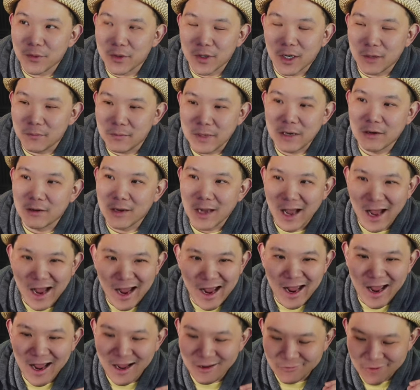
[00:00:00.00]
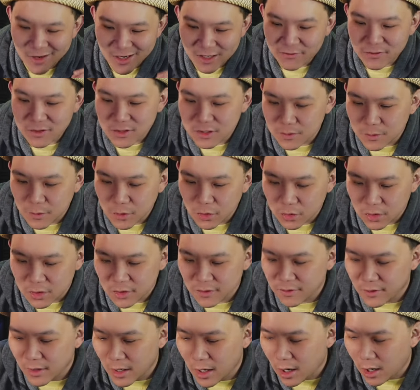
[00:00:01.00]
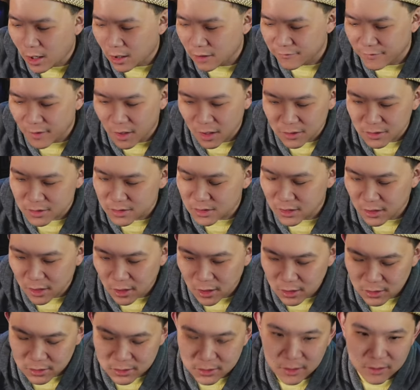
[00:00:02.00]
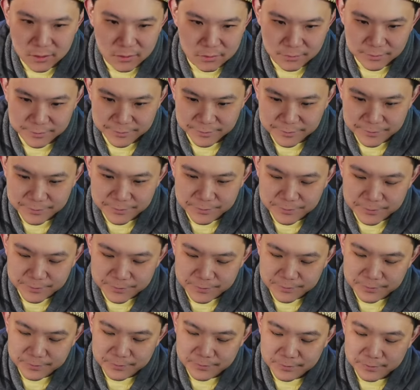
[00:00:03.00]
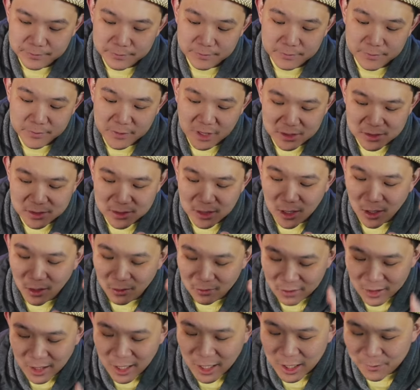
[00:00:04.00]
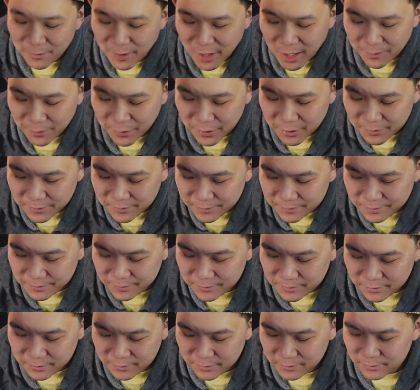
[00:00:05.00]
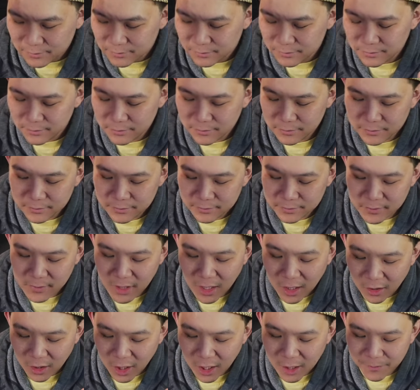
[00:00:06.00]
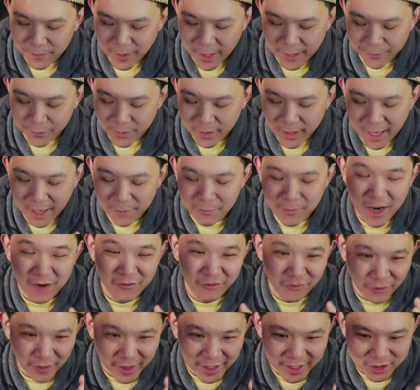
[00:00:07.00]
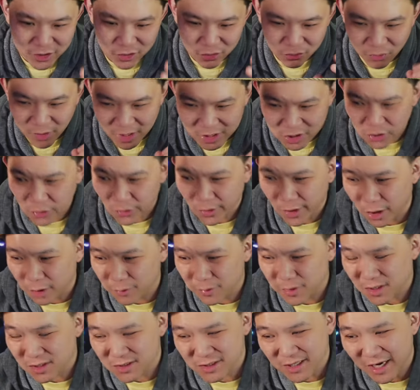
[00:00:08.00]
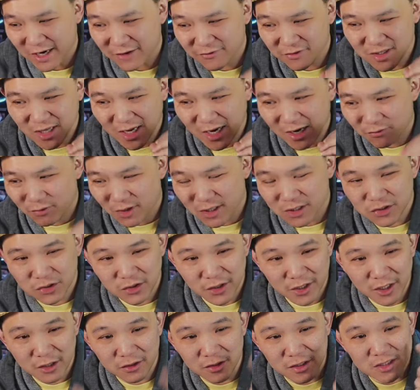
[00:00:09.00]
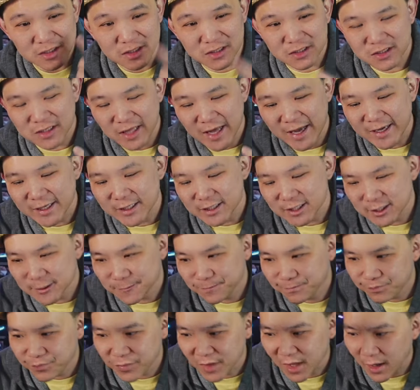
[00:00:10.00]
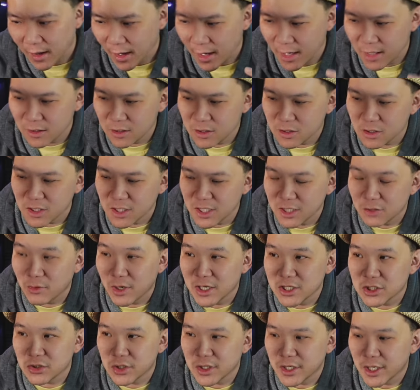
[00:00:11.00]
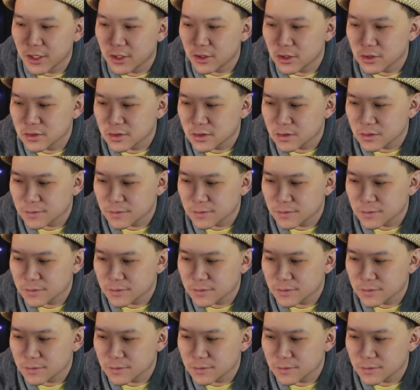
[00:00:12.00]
amount I have ever smoked out of all the cigars. That's a lot of pepper. A lot of pepper. I'm afraid to retrohale because every time I retrohale, it stays. I literally retrohaled